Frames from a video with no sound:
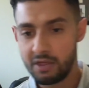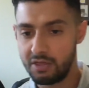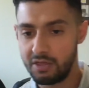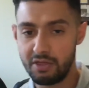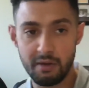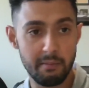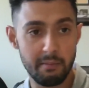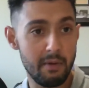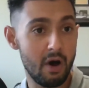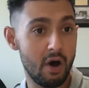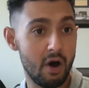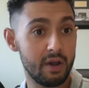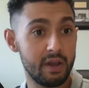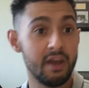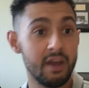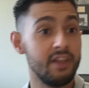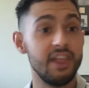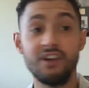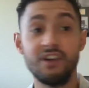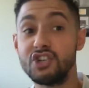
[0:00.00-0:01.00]
the market,
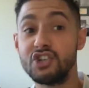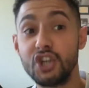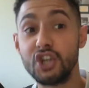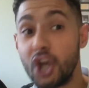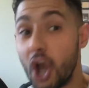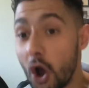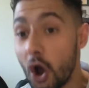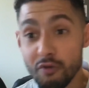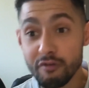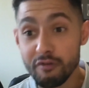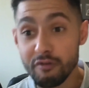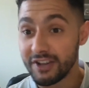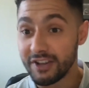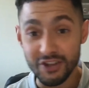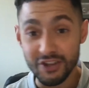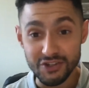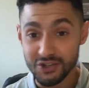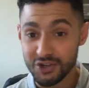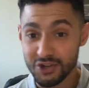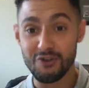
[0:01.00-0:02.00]
there's a COVID,
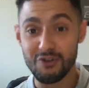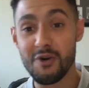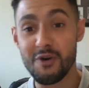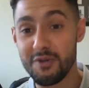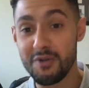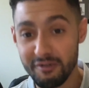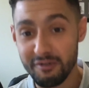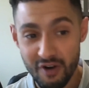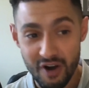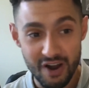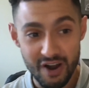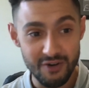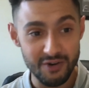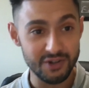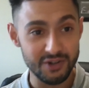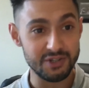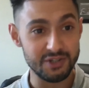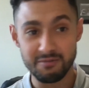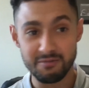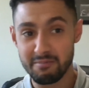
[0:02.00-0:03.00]
there's a
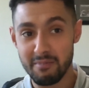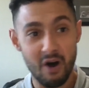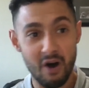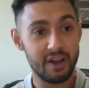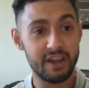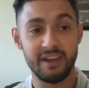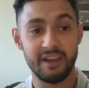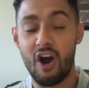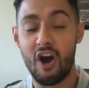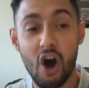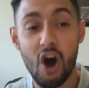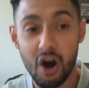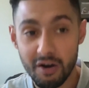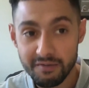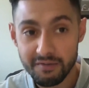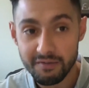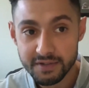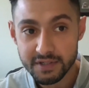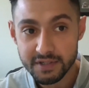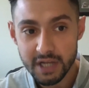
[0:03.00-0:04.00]
coronavirus and the market
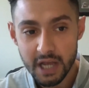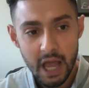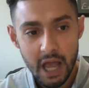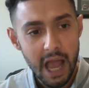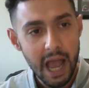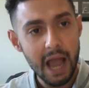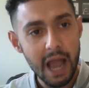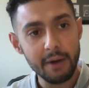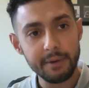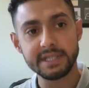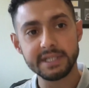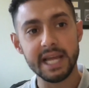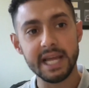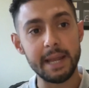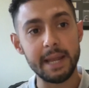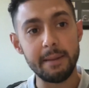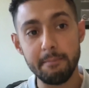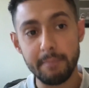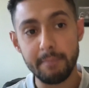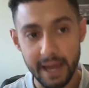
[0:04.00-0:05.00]
halves? How does that
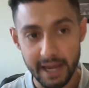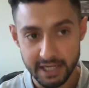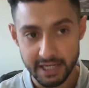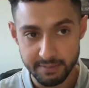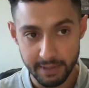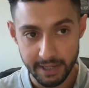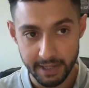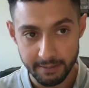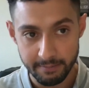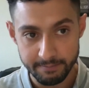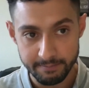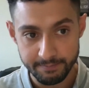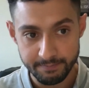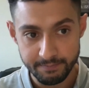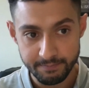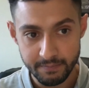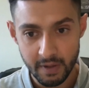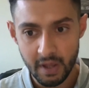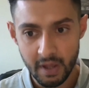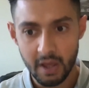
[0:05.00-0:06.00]
impact me?
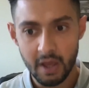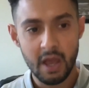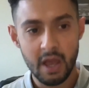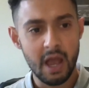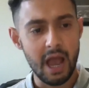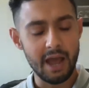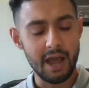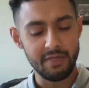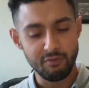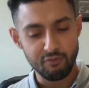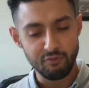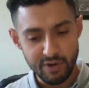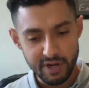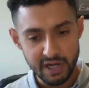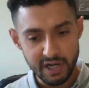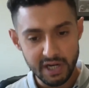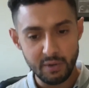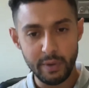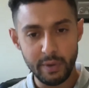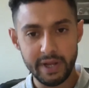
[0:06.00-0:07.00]
And
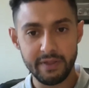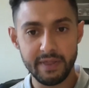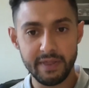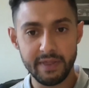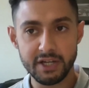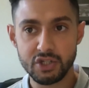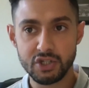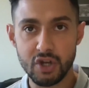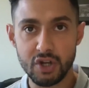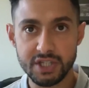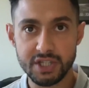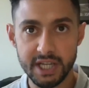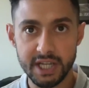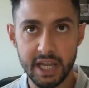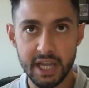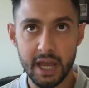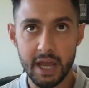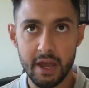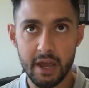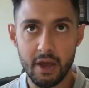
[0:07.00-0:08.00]
really, we can then start to
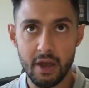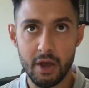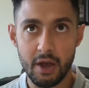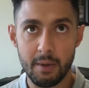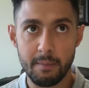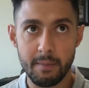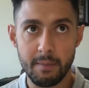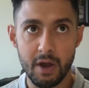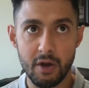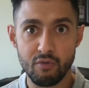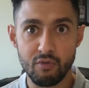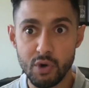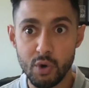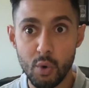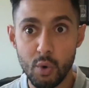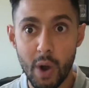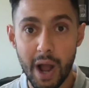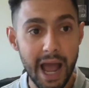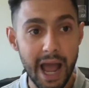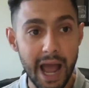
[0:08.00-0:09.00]
get a real
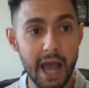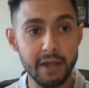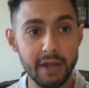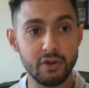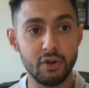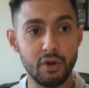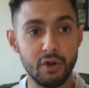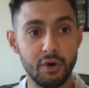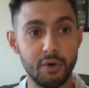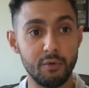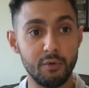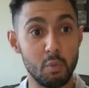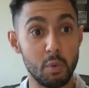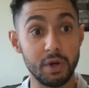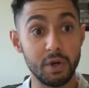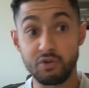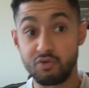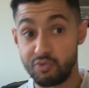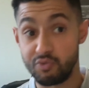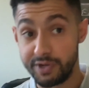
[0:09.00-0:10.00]
handle on what
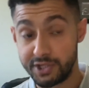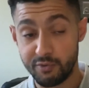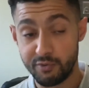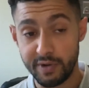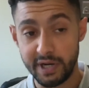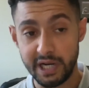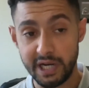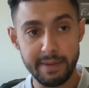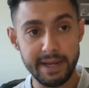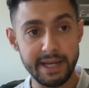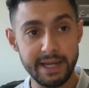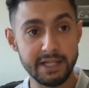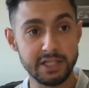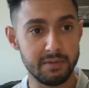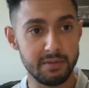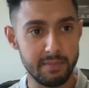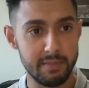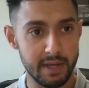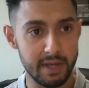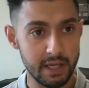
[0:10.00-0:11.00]
does risk really mean to
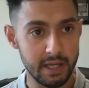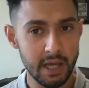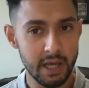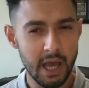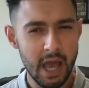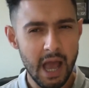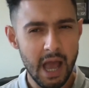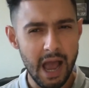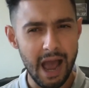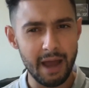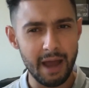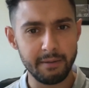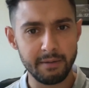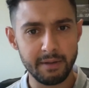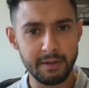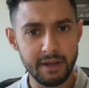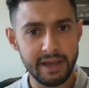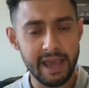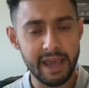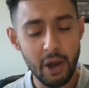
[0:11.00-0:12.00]
me,
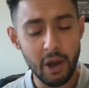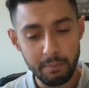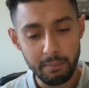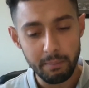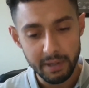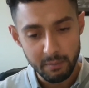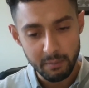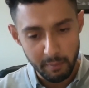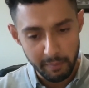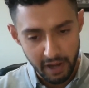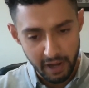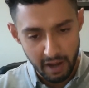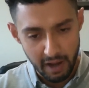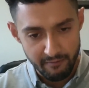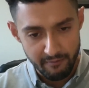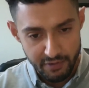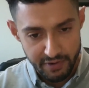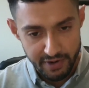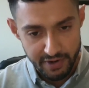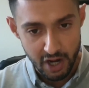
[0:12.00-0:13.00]
and help people become
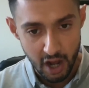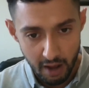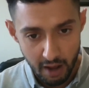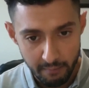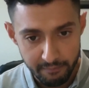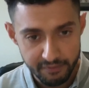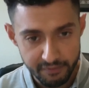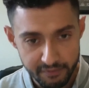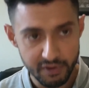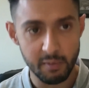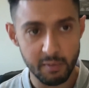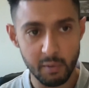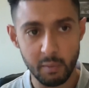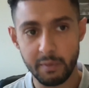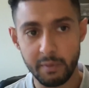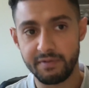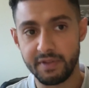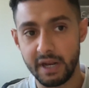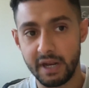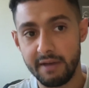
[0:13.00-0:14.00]
very comfortable
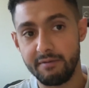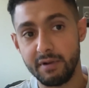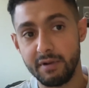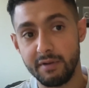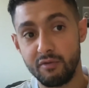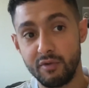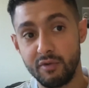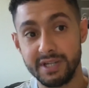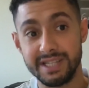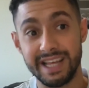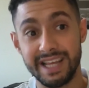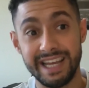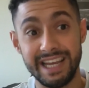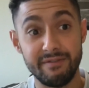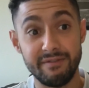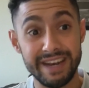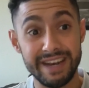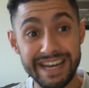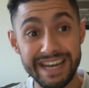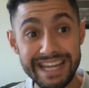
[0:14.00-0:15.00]
with the level of risk they
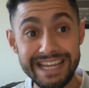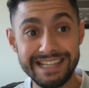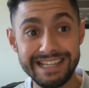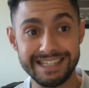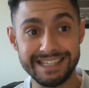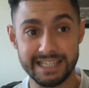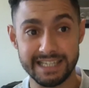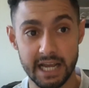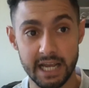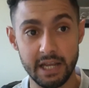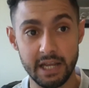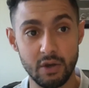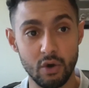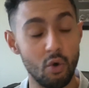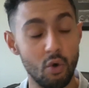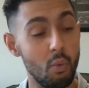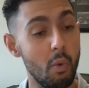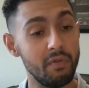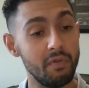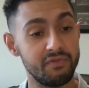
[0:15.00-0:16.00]
either need to take
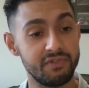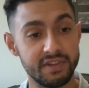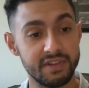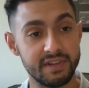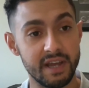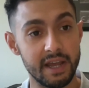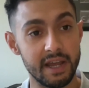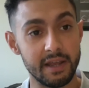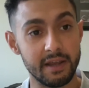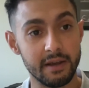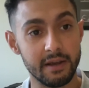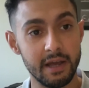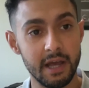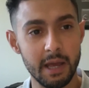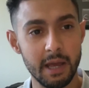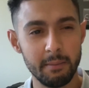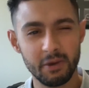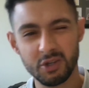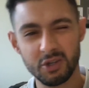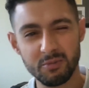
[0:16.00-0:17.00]
or want to take.
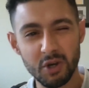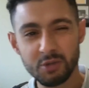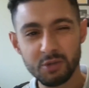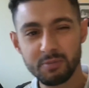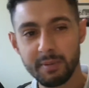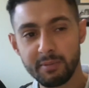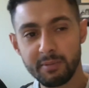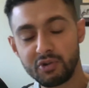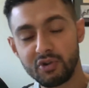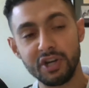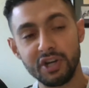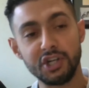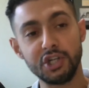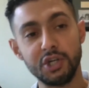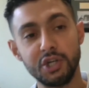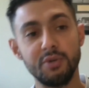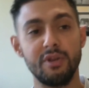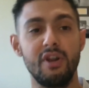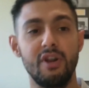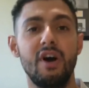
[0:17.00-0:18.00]
Because most people try and
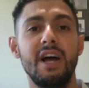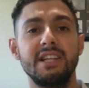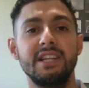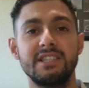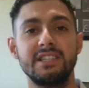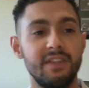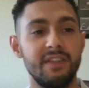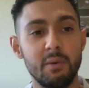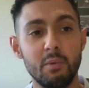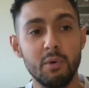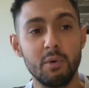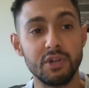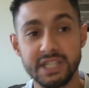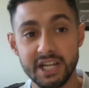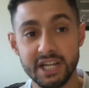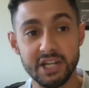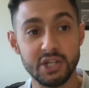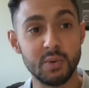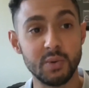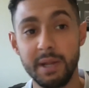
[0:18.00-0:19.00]
shoot the lights out and they want
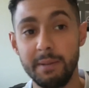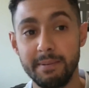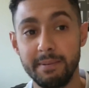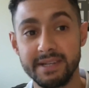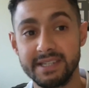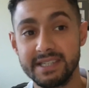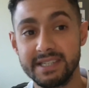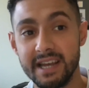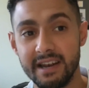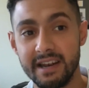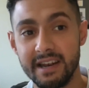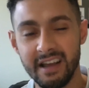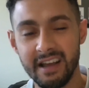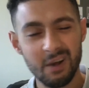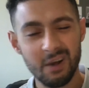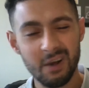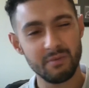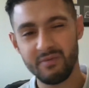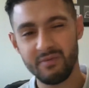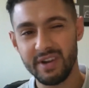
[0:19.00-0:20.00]
10, 20%.
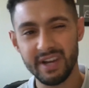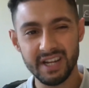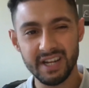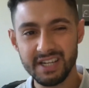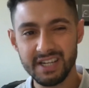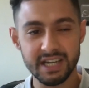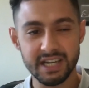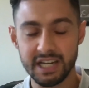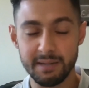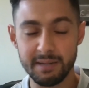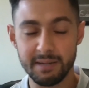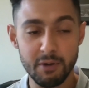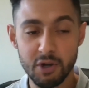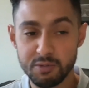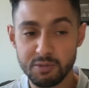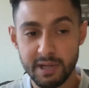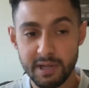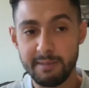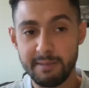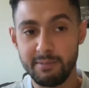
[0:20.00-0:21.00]
And realistically, most
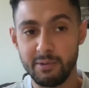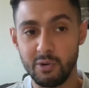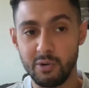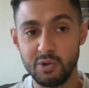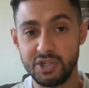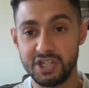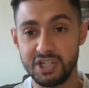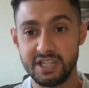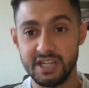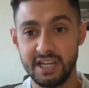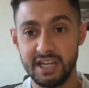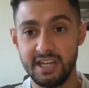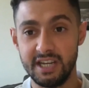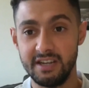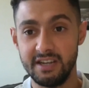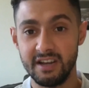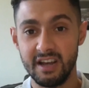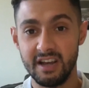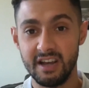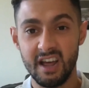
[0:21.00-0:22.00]
people just
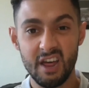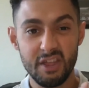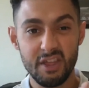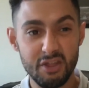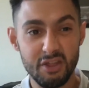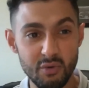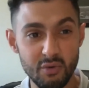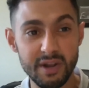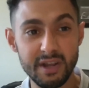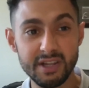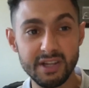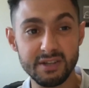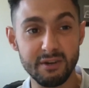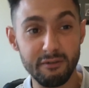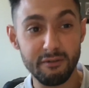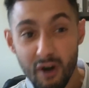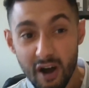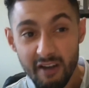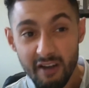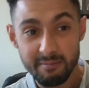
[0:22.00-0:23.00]
need 3 to
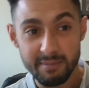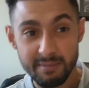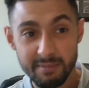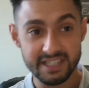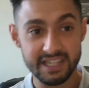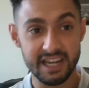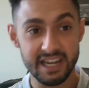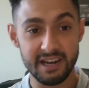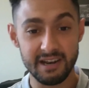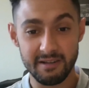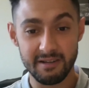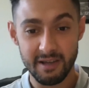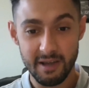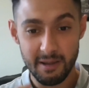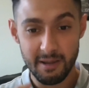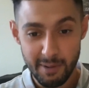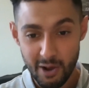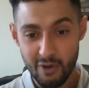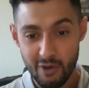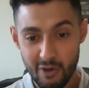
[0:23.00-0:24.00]
5%
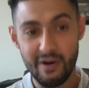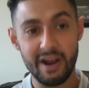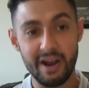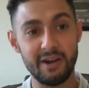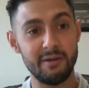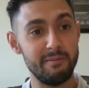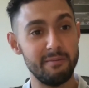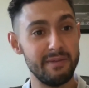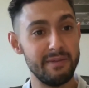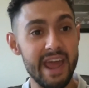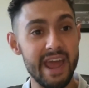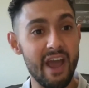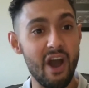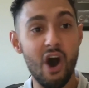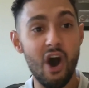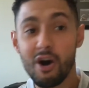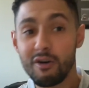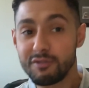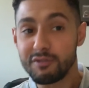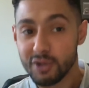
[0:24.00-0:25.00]
per annum net
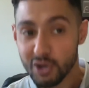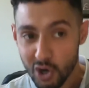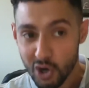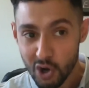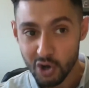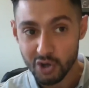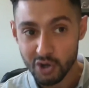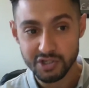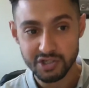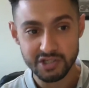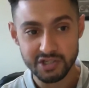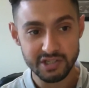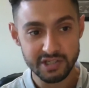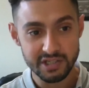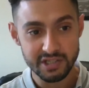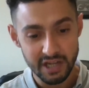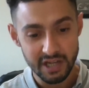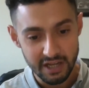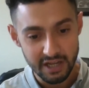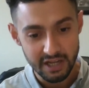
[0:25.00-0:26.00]
after
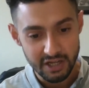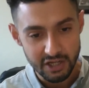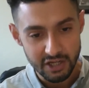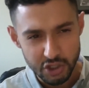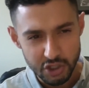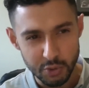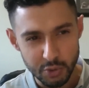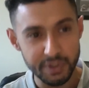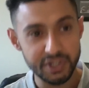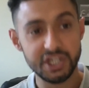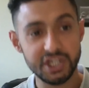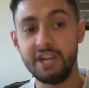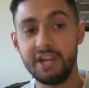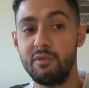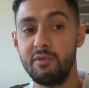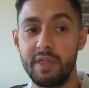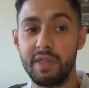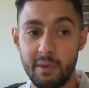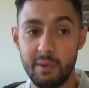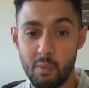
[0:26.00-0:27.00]
costs to achieve
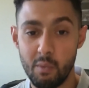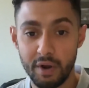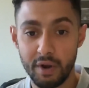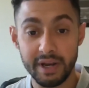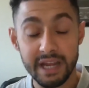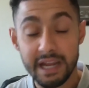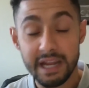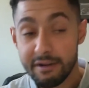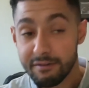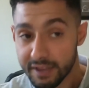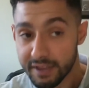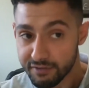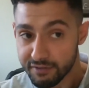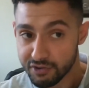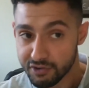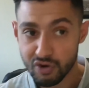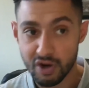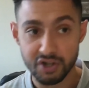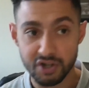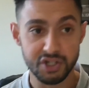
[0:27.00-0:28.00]
what they want, if they've
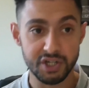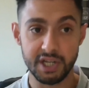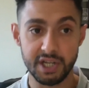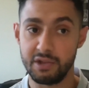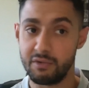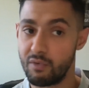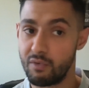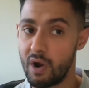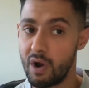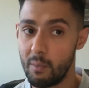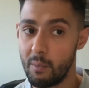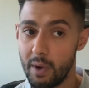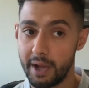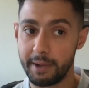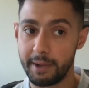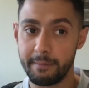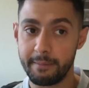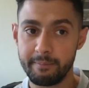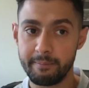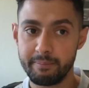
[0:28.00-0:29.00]
structured it in the right
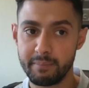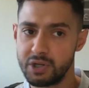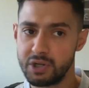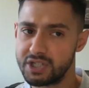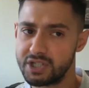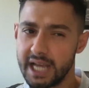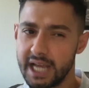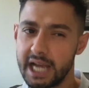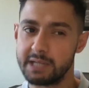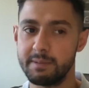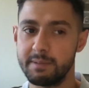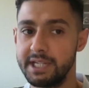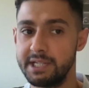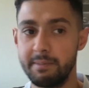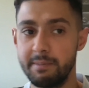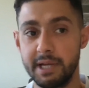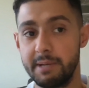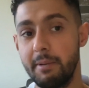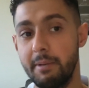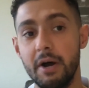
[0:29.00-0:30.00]
way, because tax plays a
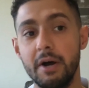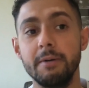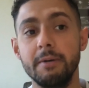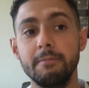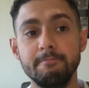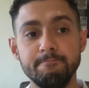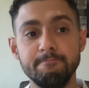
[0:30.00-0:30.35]
big part.